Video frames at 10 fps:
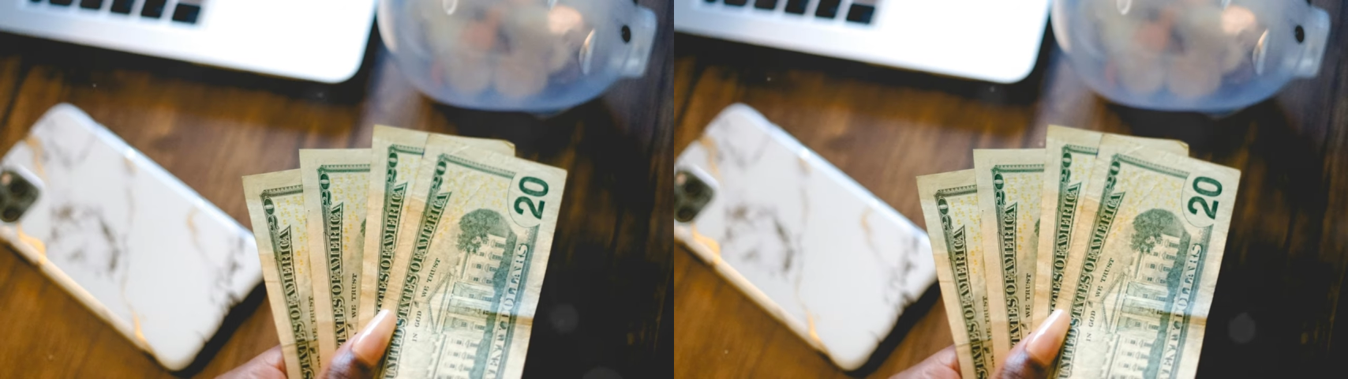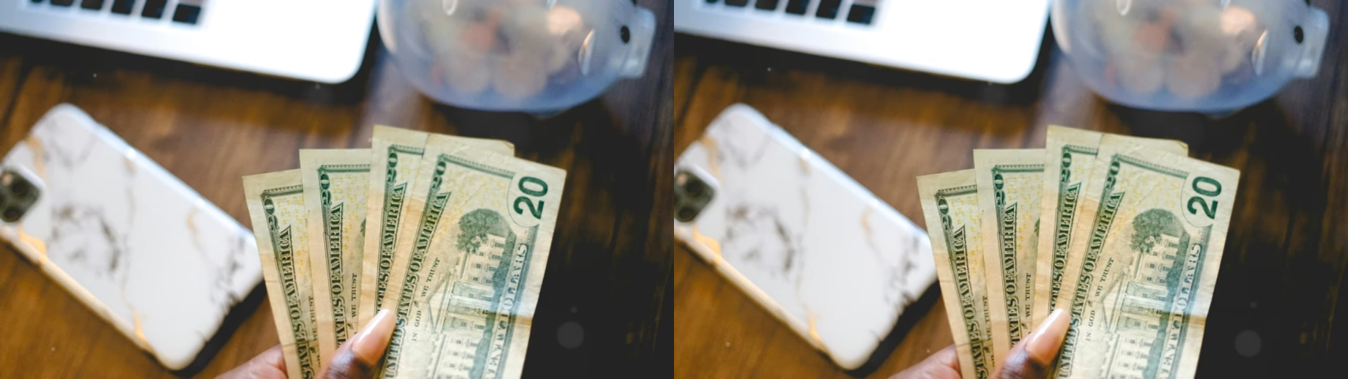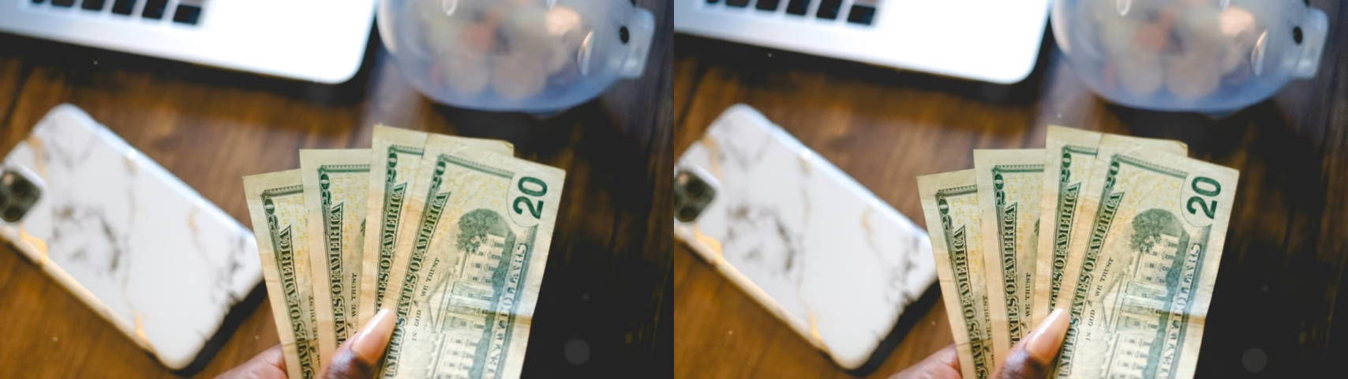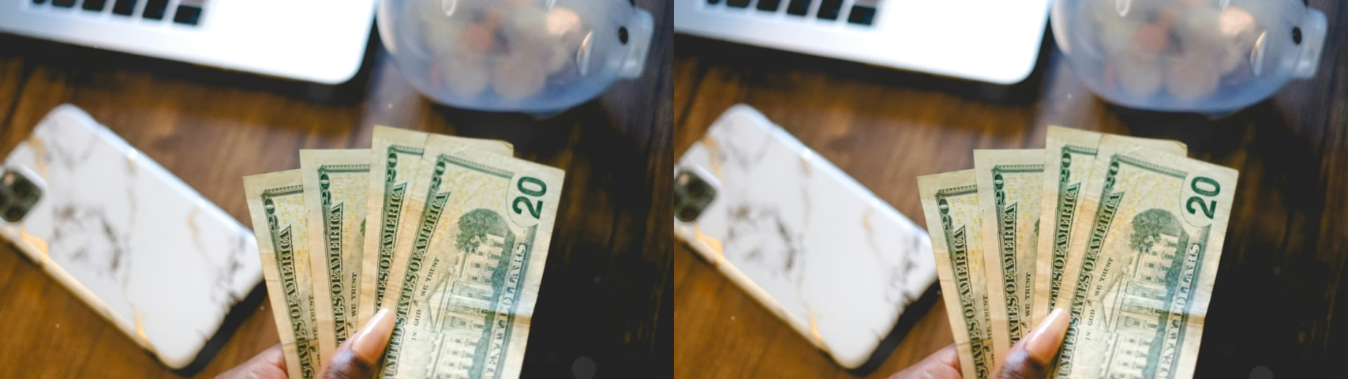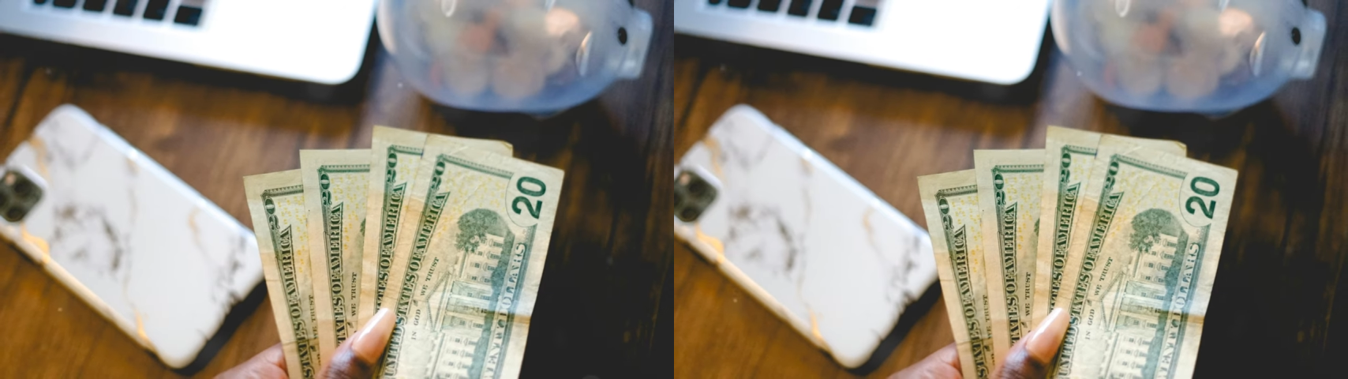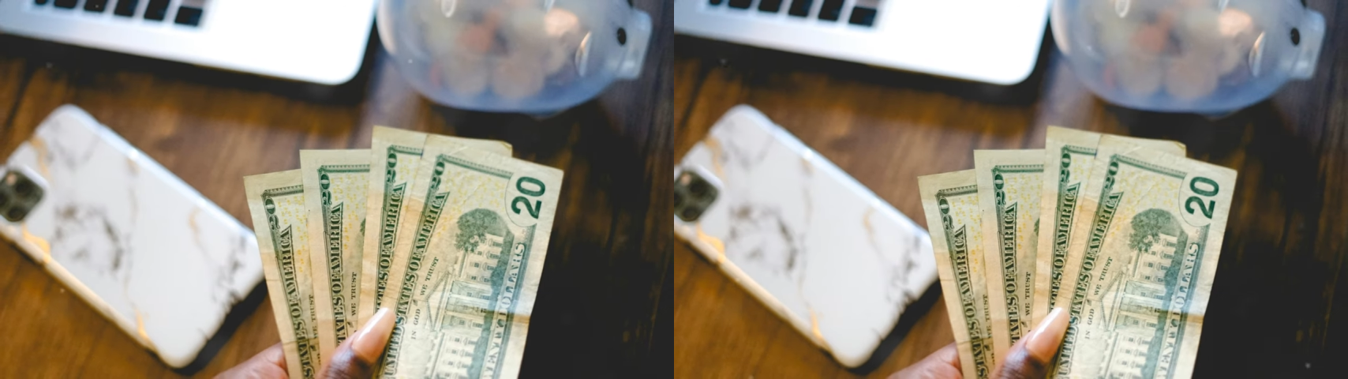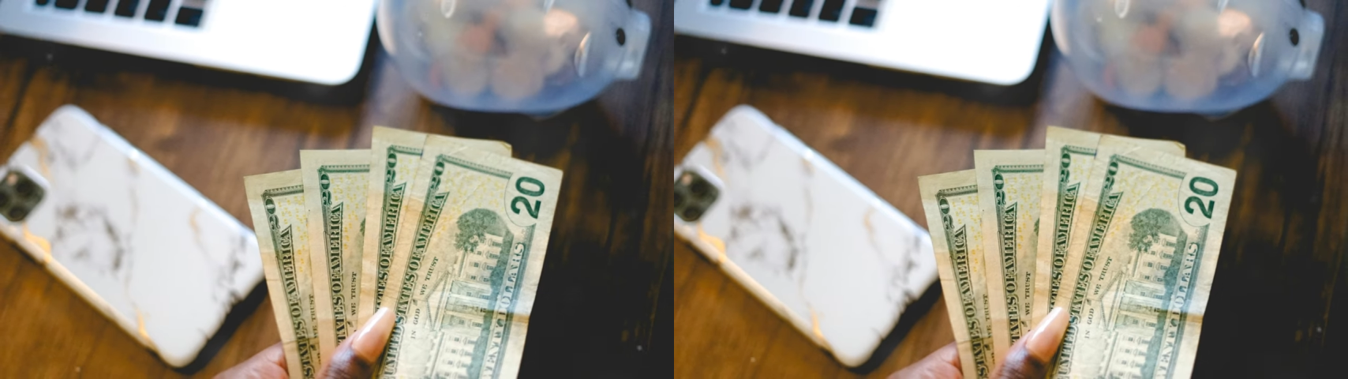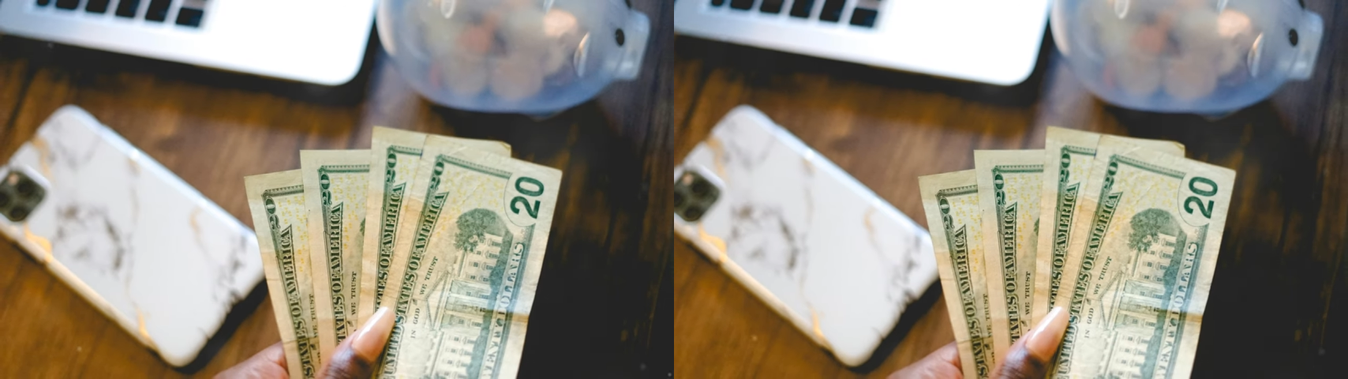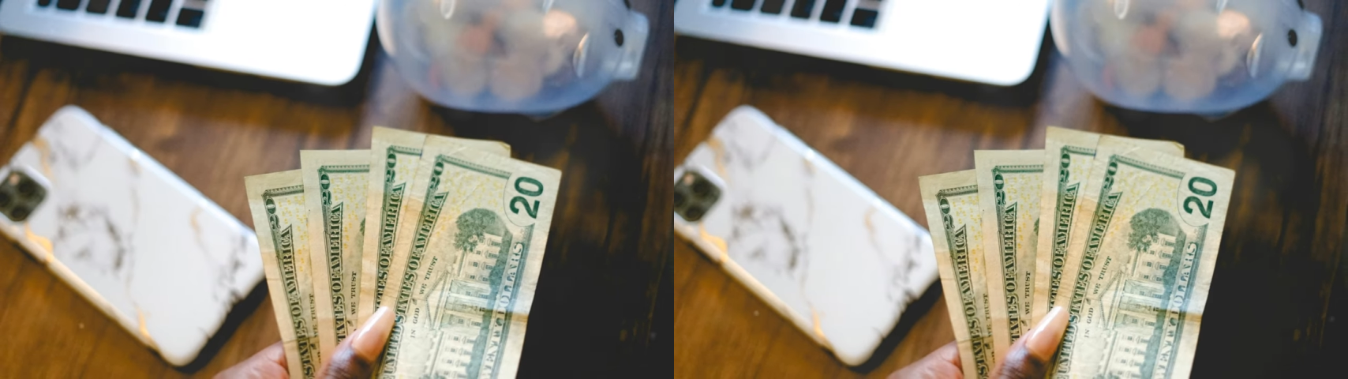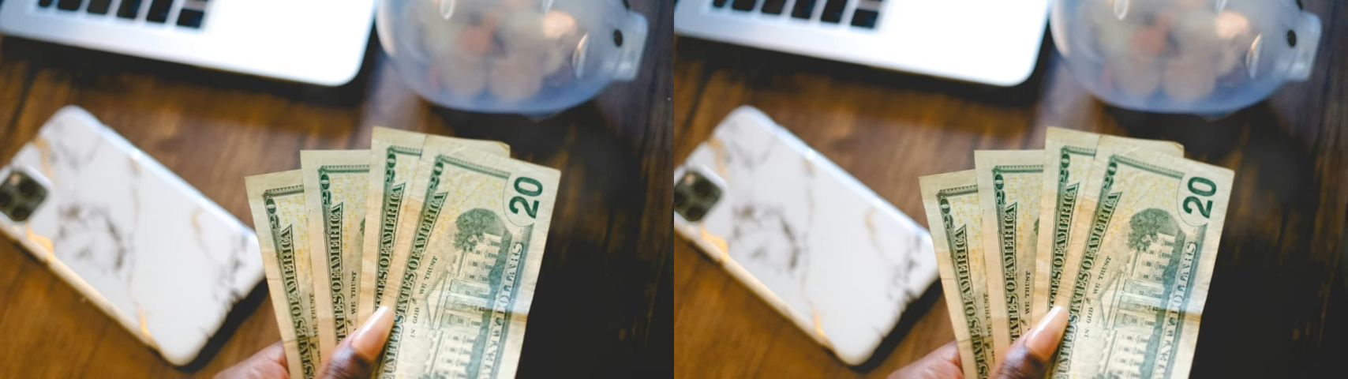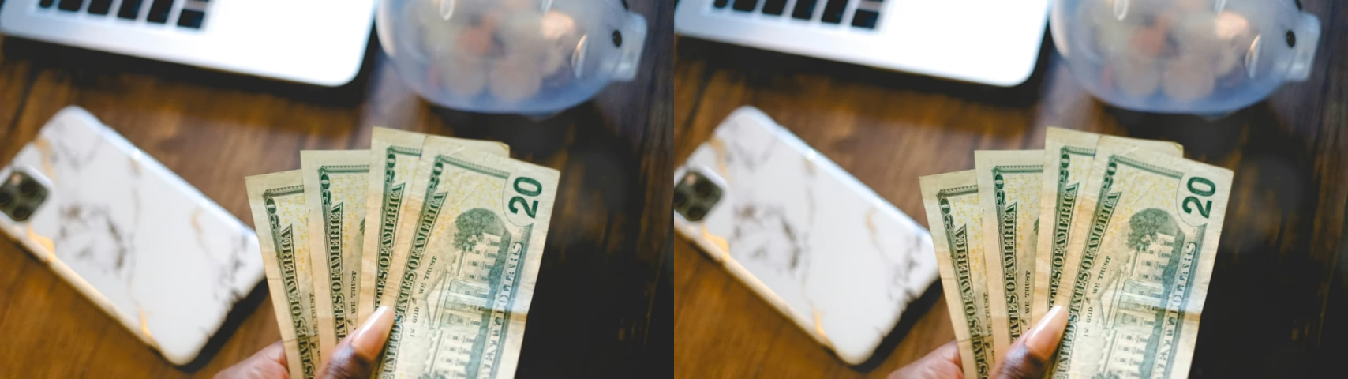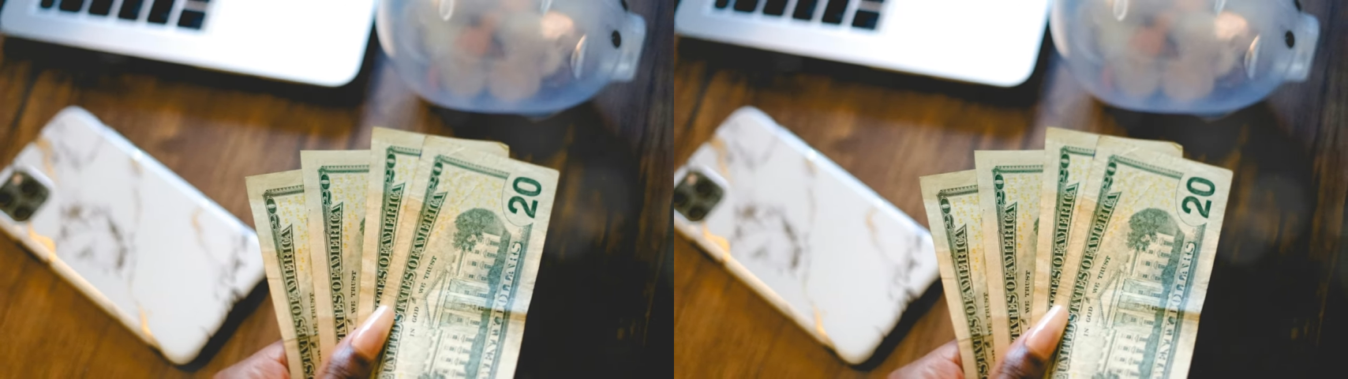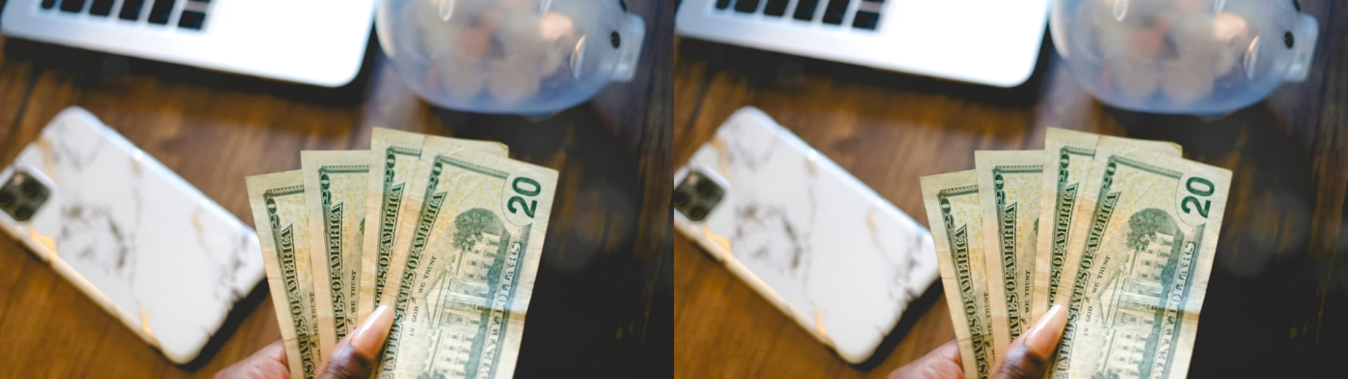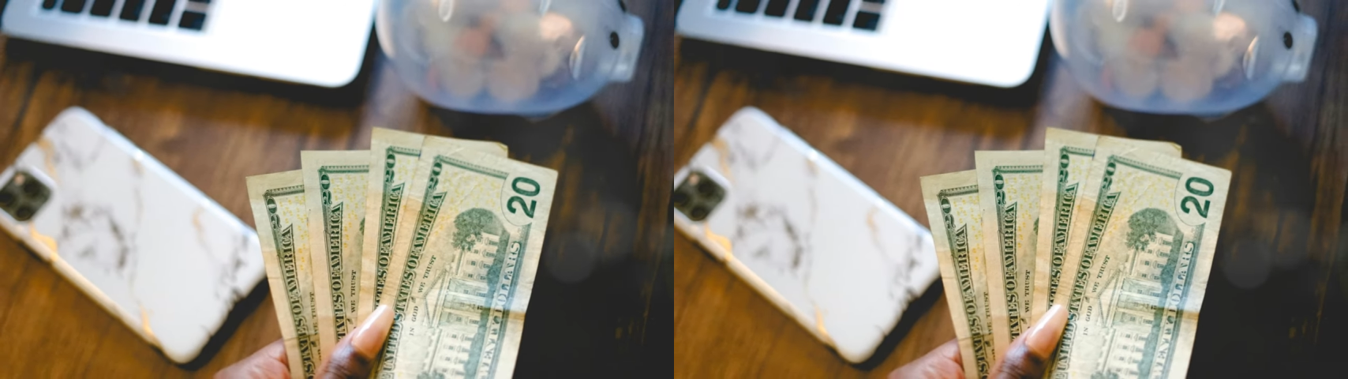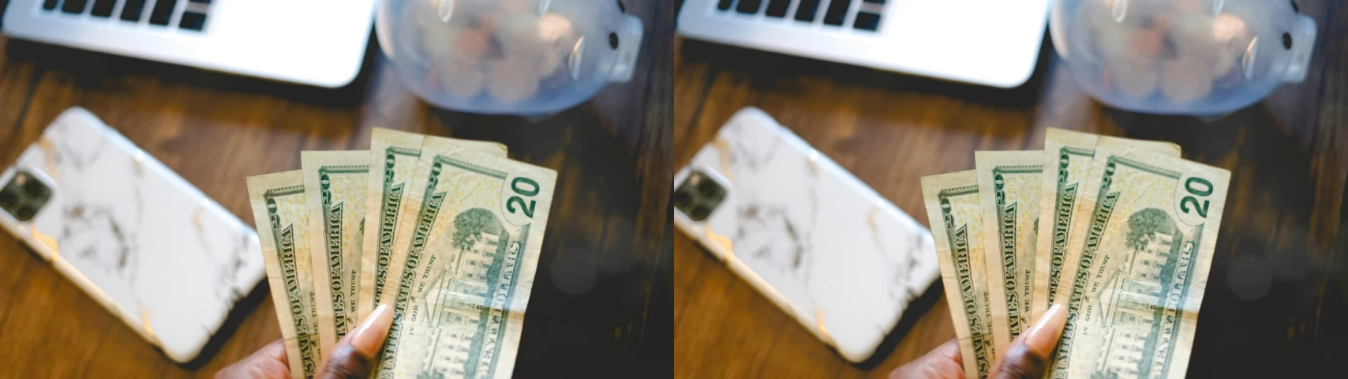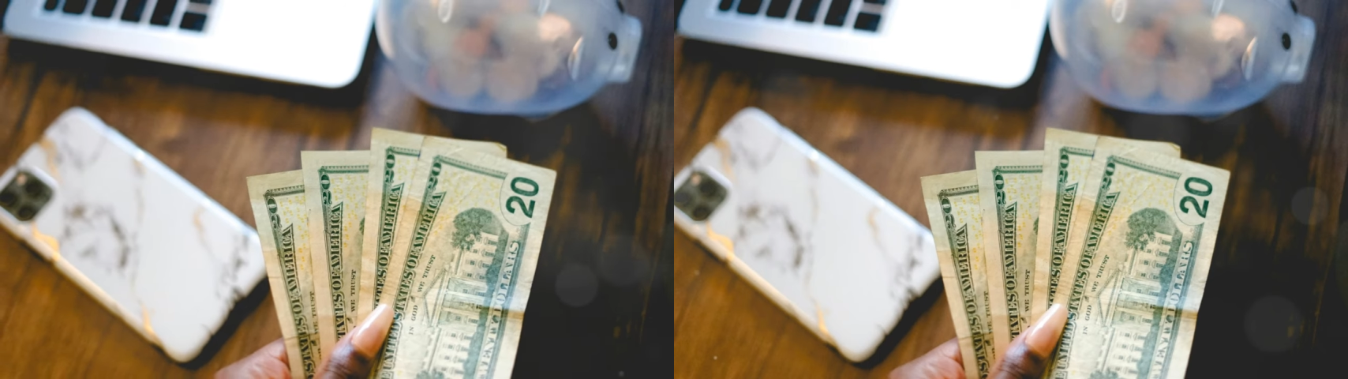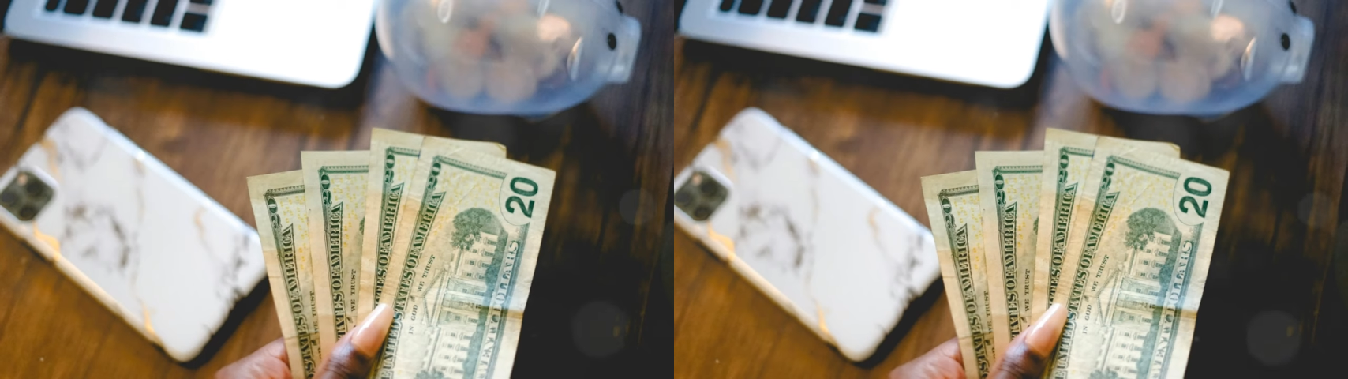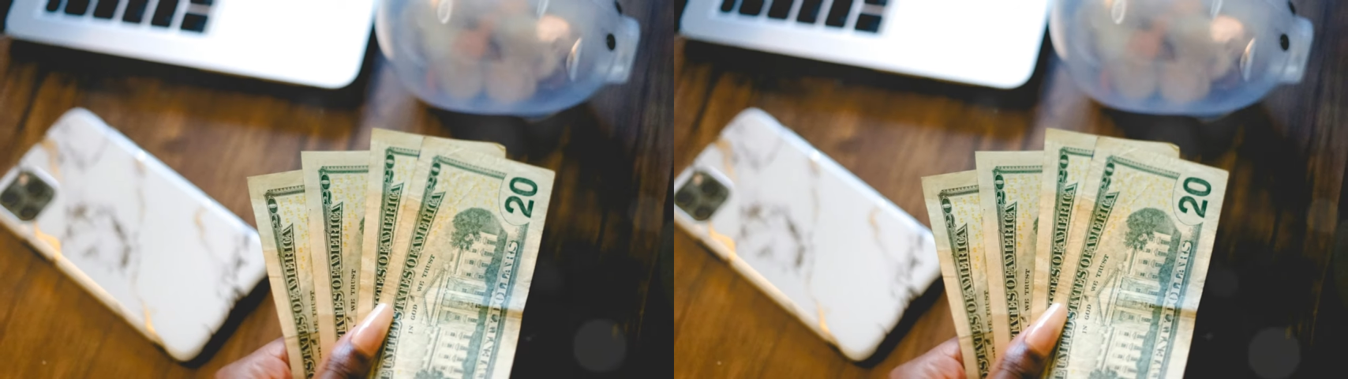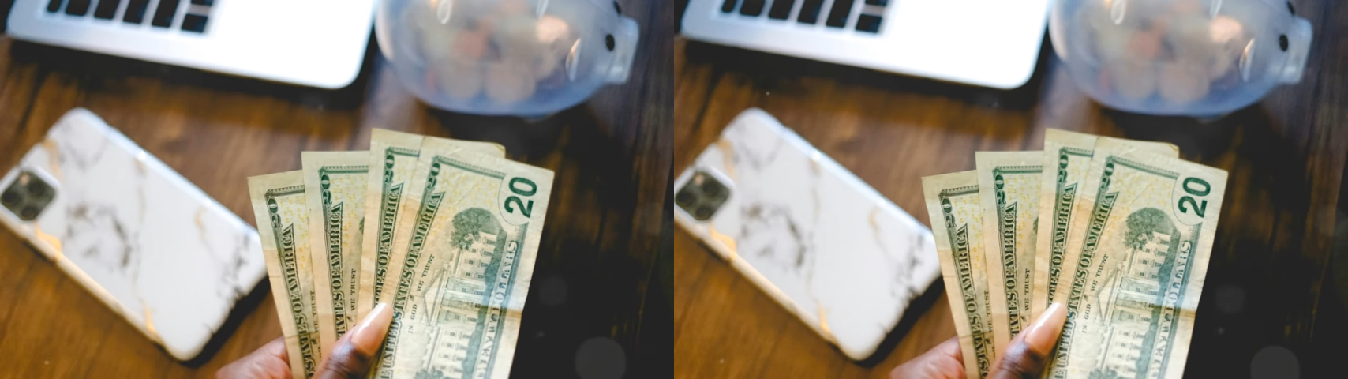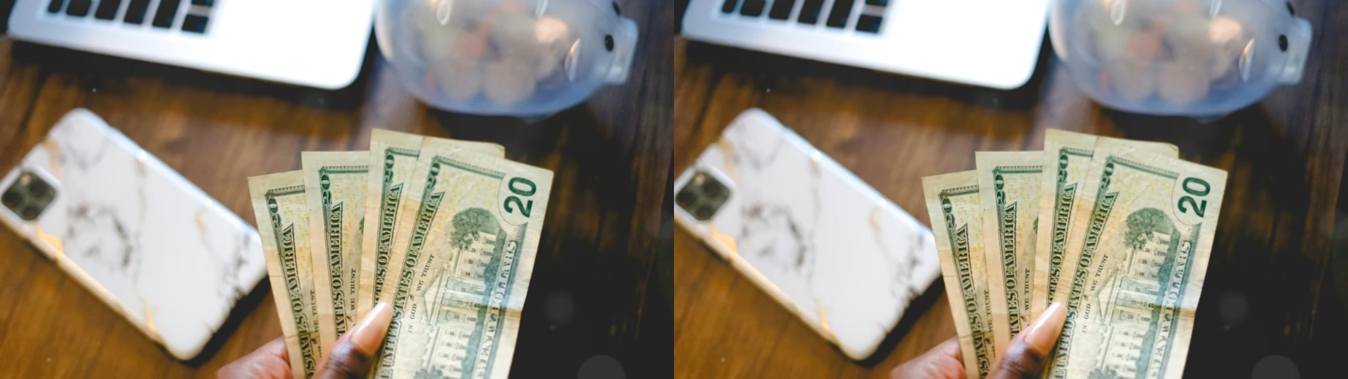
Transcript: Nobody's mouth can be seen.